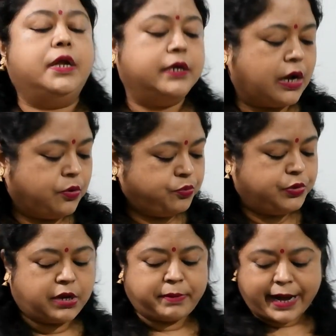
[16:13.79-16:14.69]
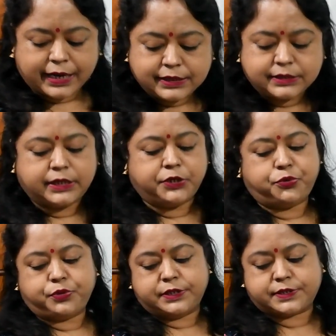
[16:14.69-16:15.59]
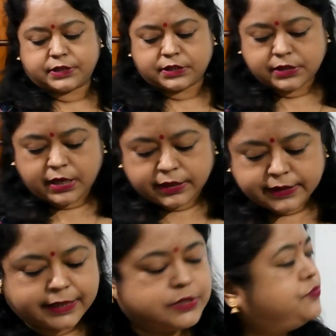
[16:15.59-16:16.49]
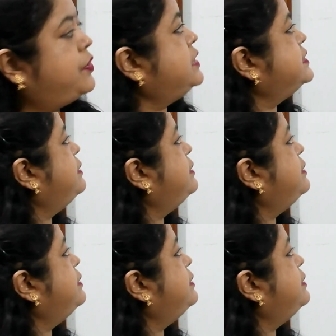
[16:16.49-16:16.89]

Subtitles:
Now we have another thing to discuss, that is what's